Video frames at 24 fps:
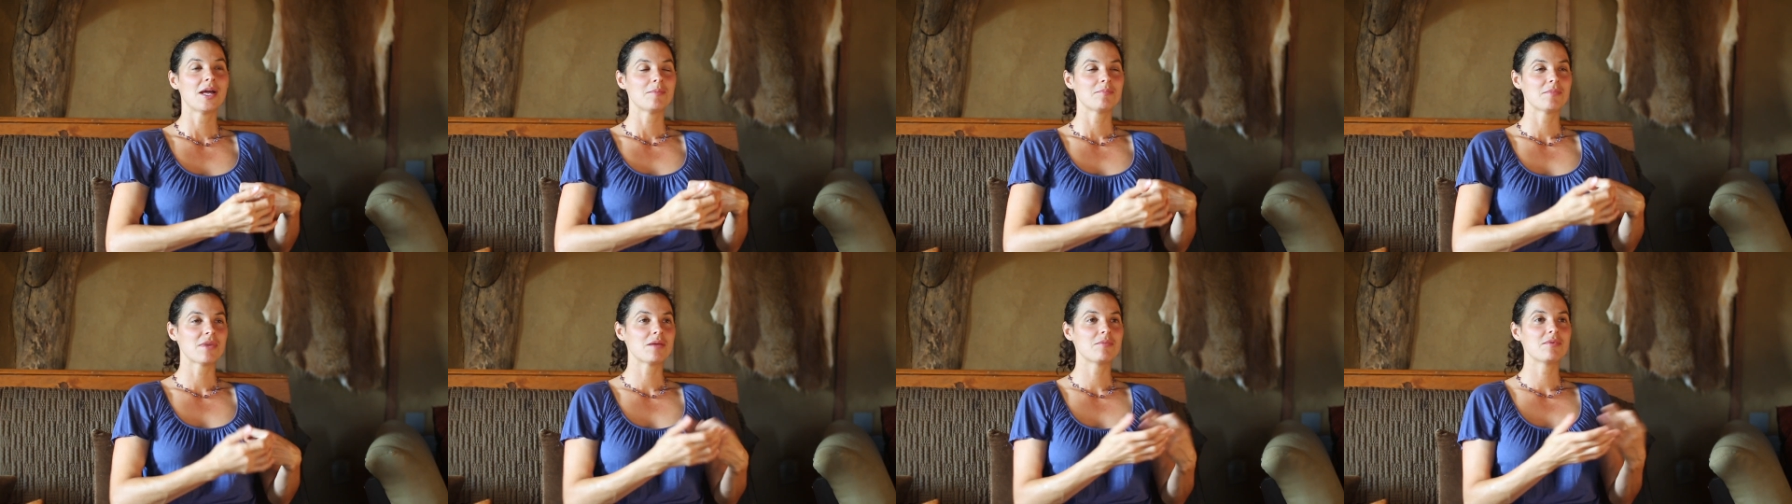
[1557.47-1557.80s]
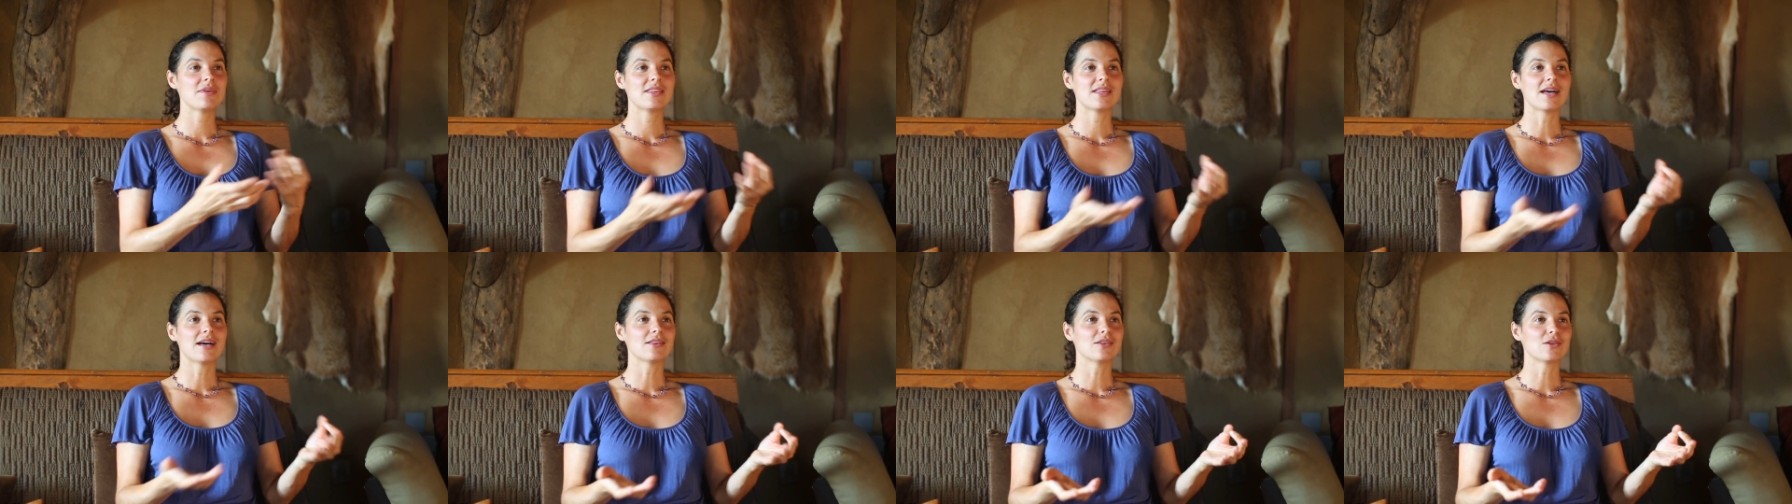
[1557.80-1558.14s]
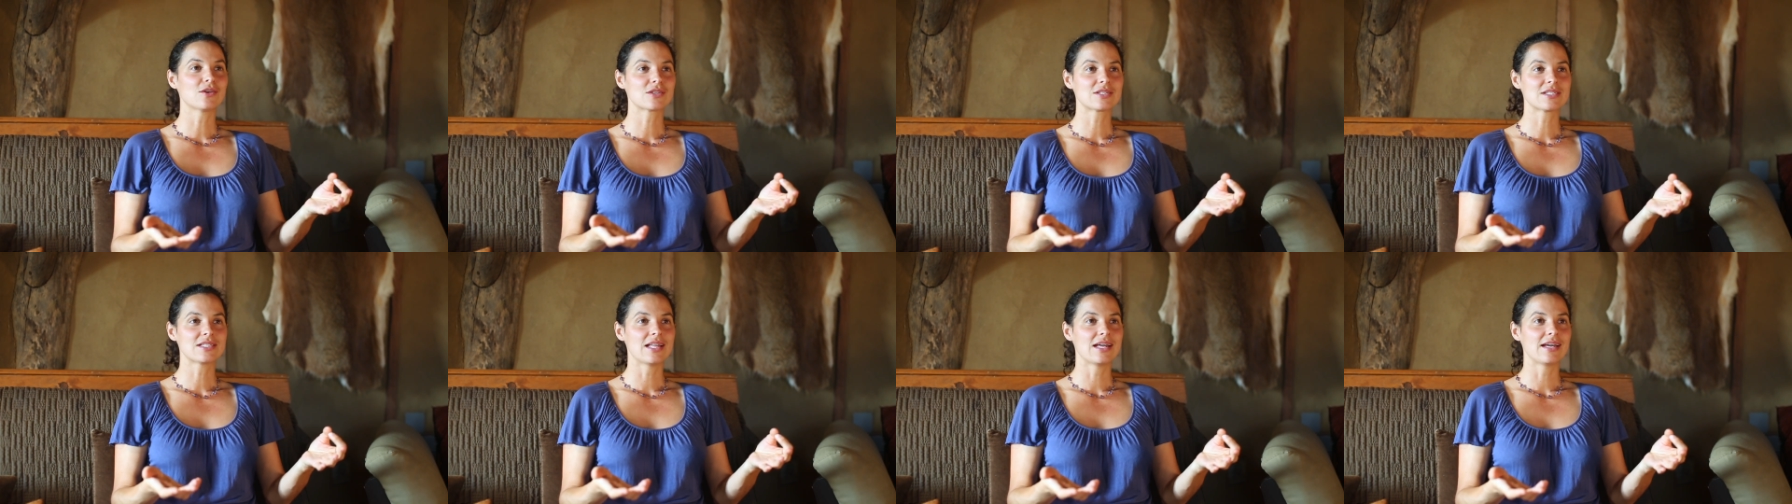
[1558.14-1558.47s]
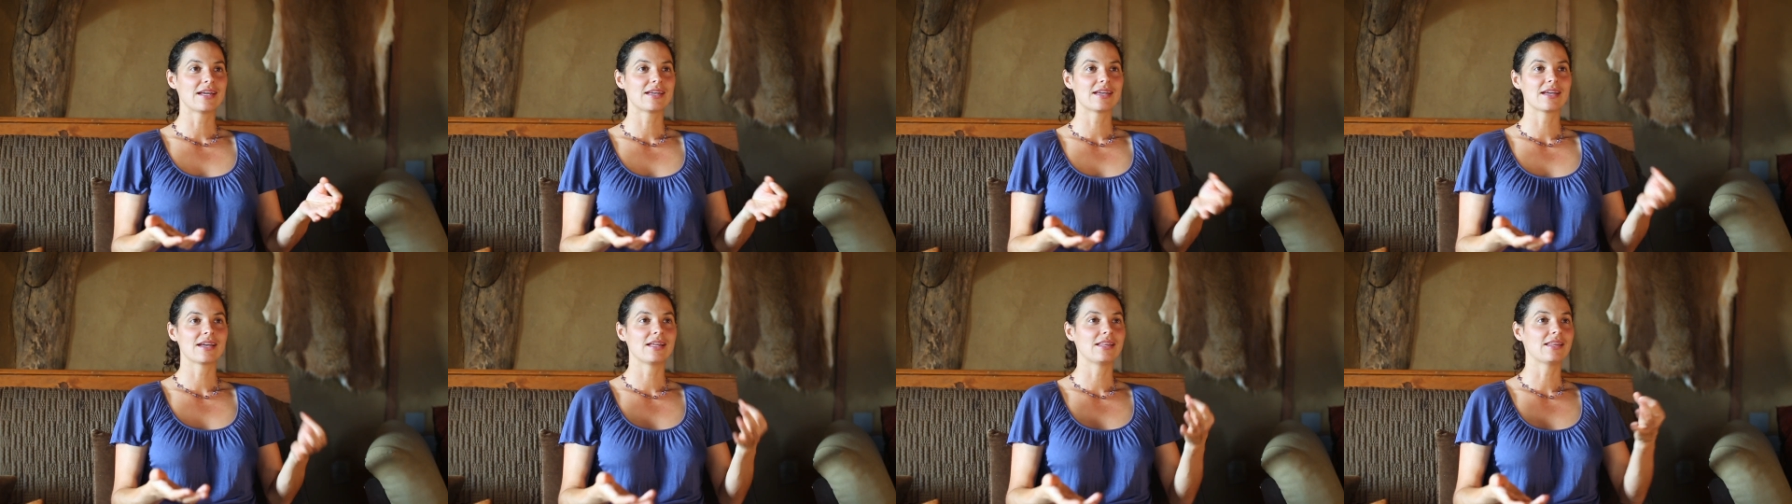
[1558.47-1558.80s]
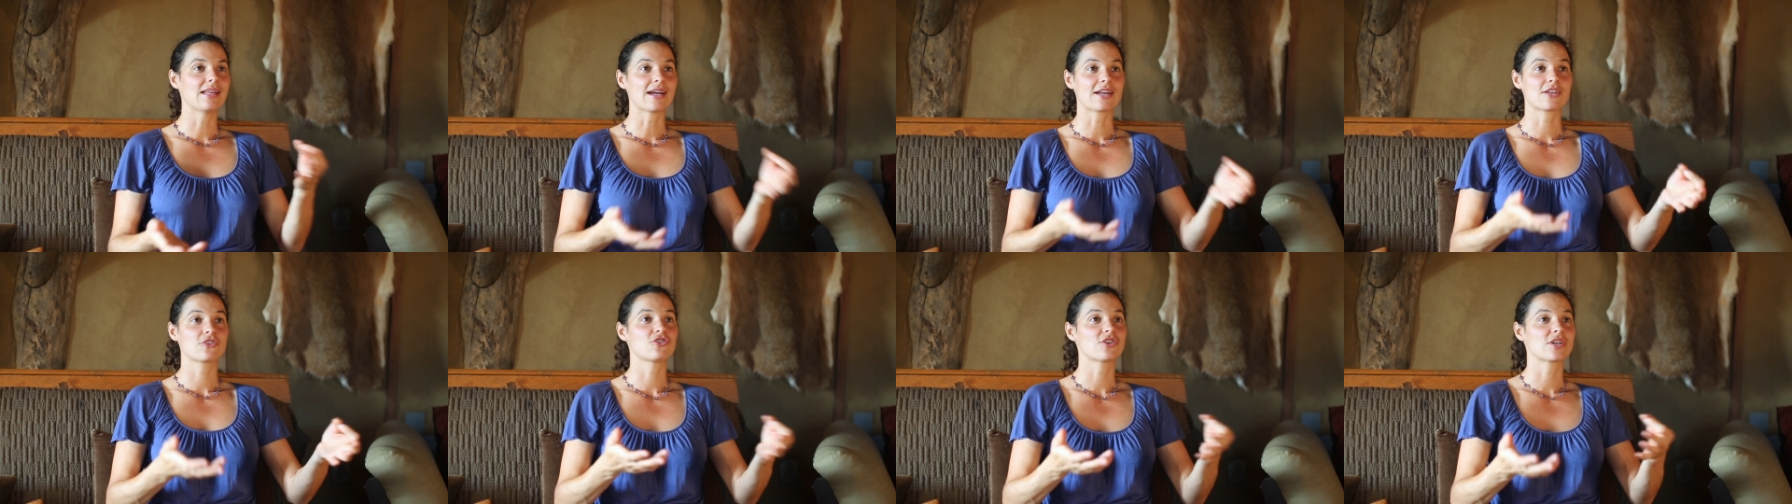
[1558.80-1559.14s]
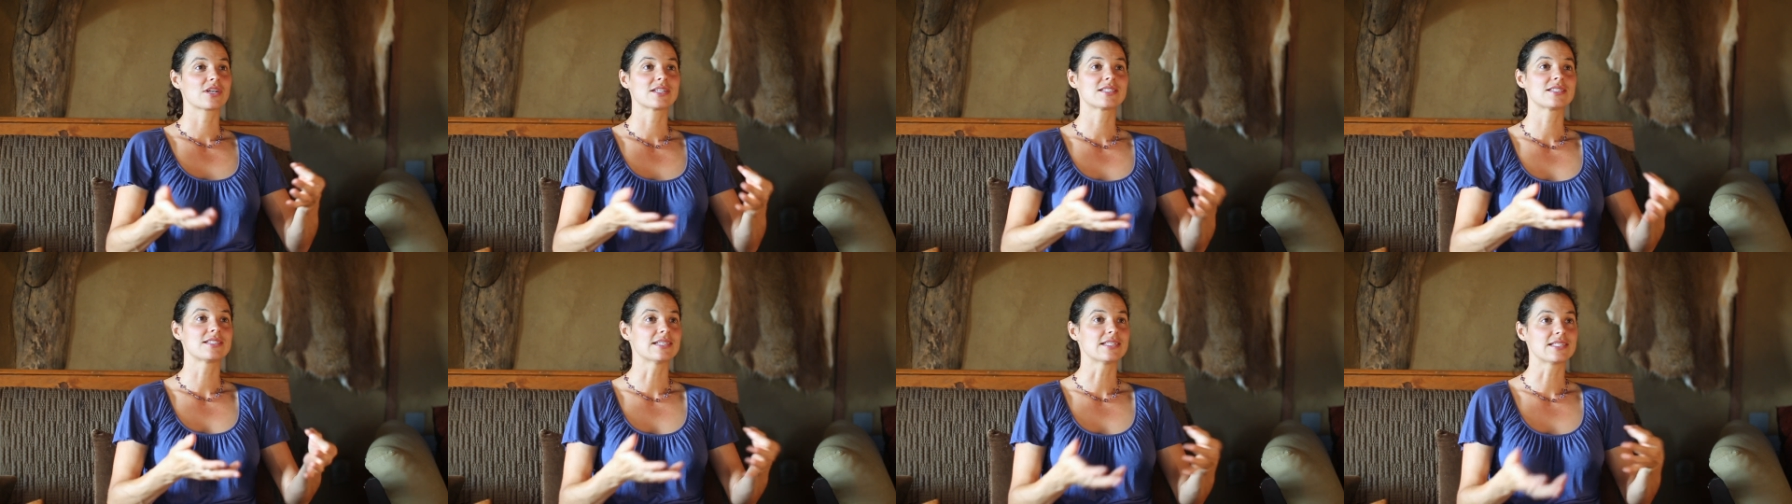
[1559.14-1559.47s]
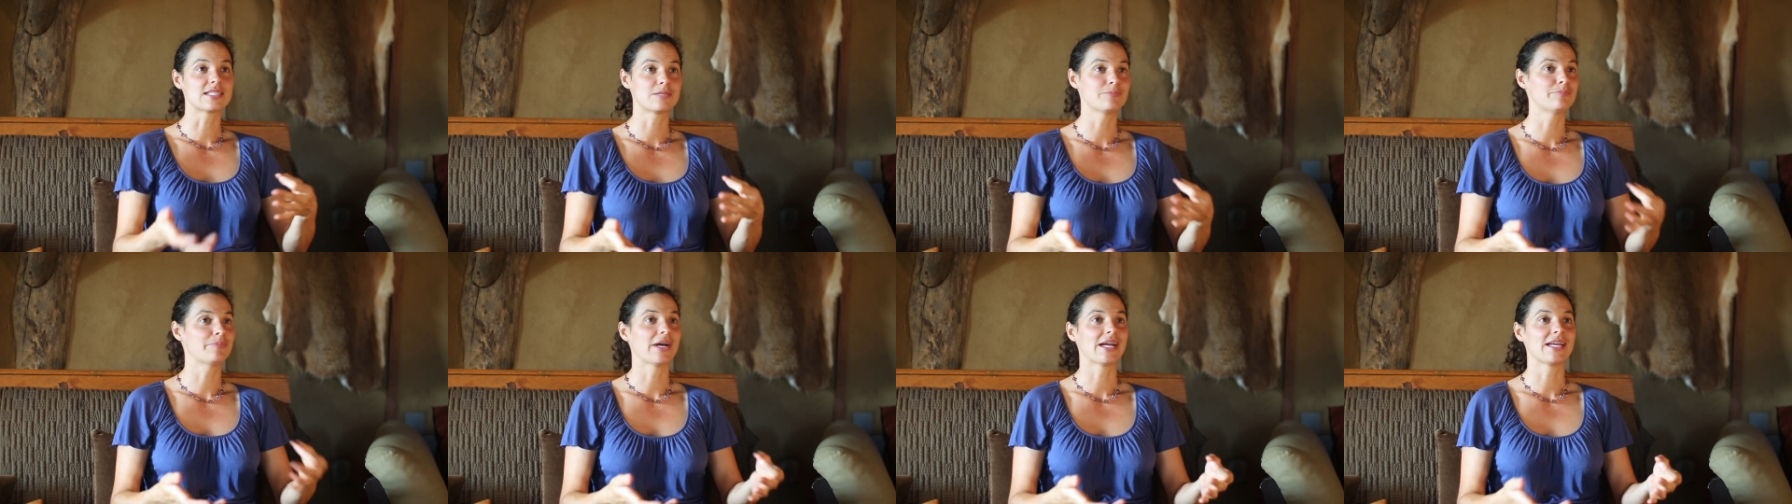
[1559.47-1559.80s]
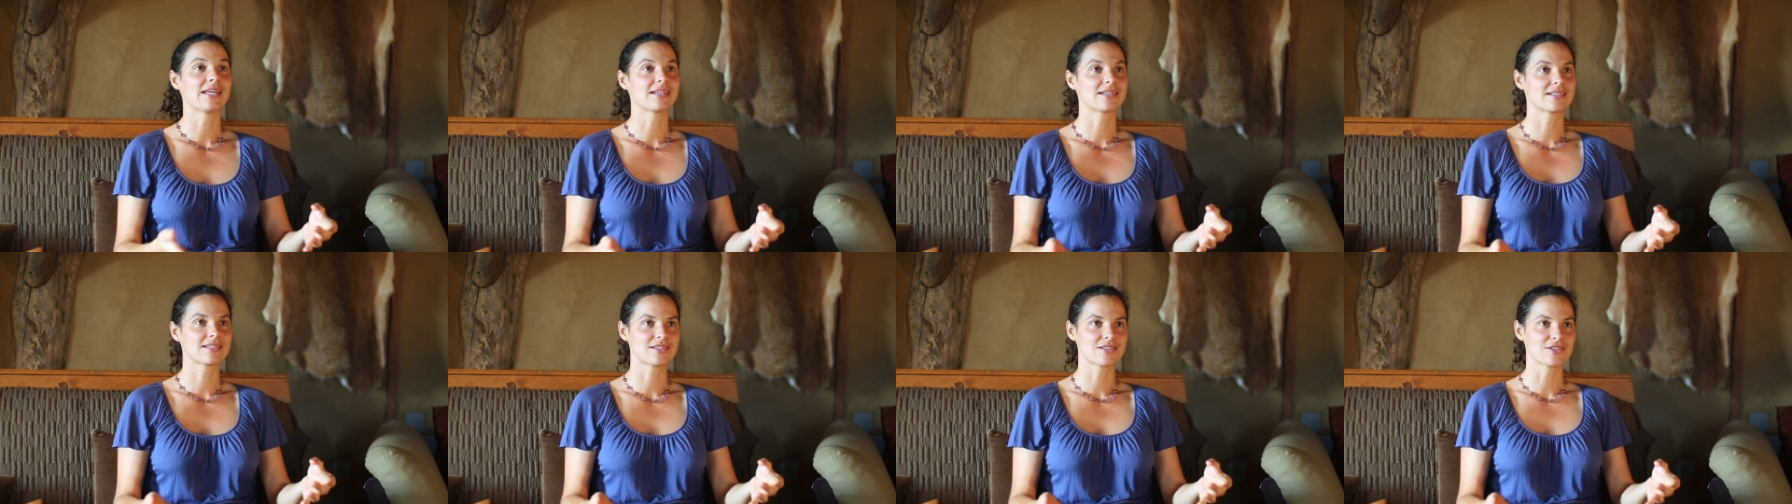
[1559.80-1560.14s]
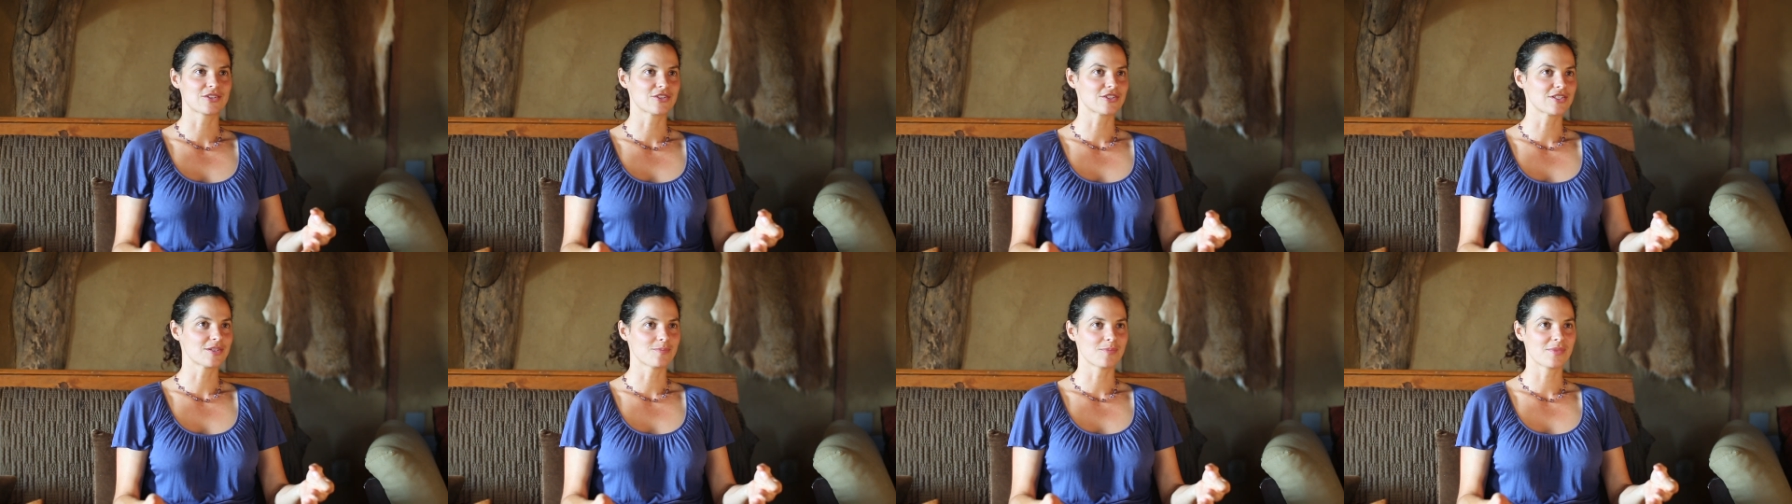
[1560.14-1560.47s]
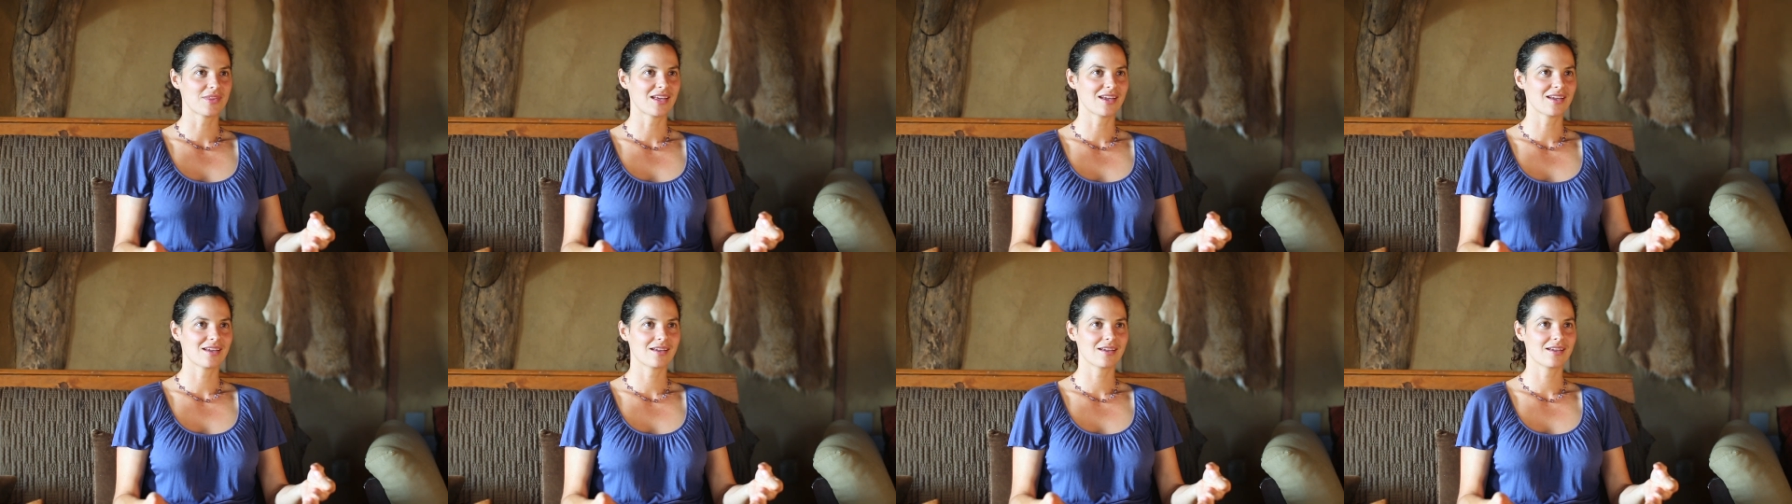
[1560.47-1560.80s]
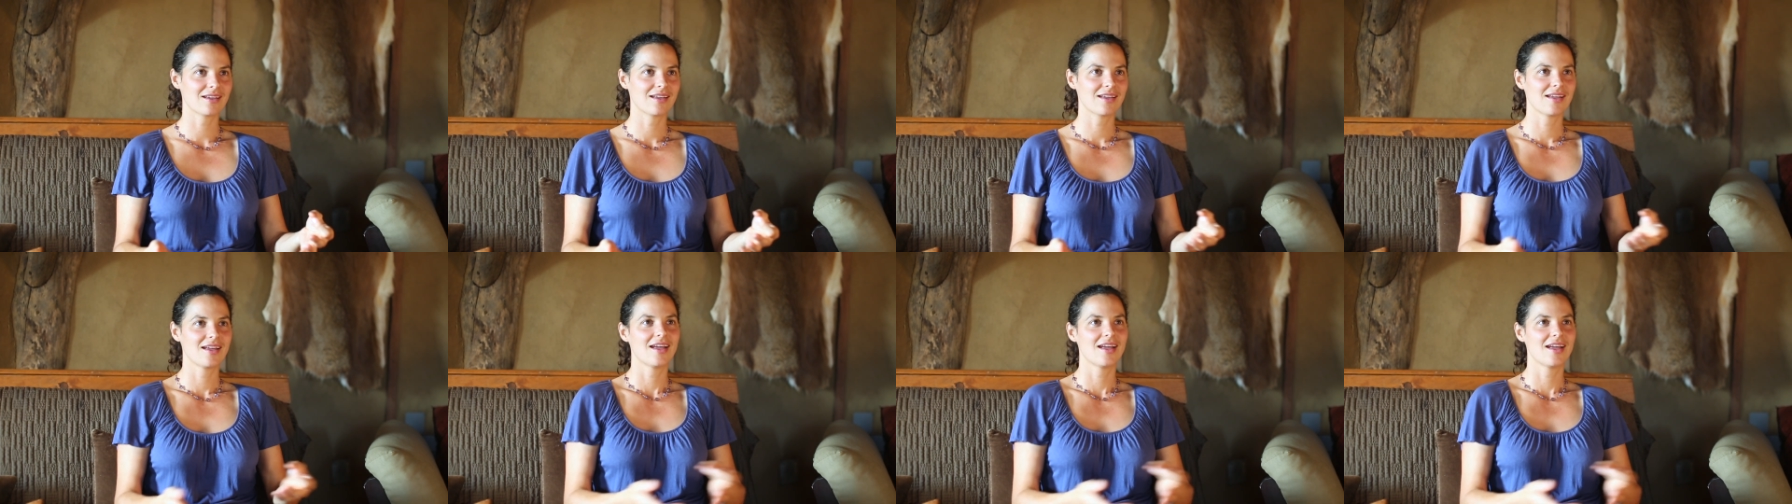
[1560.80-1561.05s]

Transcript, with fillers: Maybe that looks like electric assist bikes or something.